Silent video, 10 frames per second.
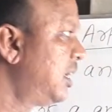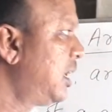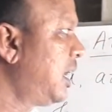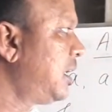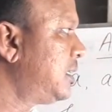
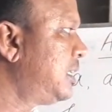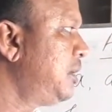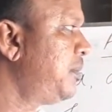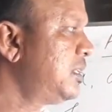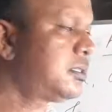and D
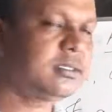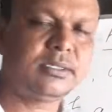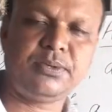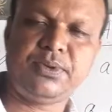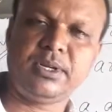means
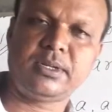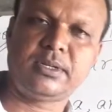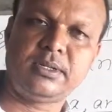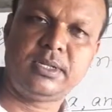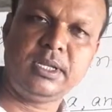definite
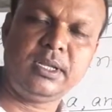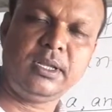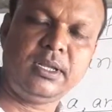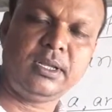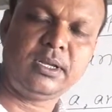
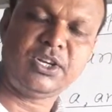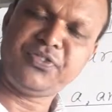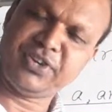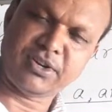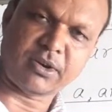
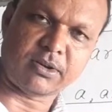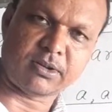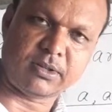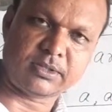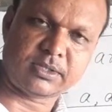
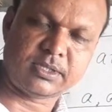articles.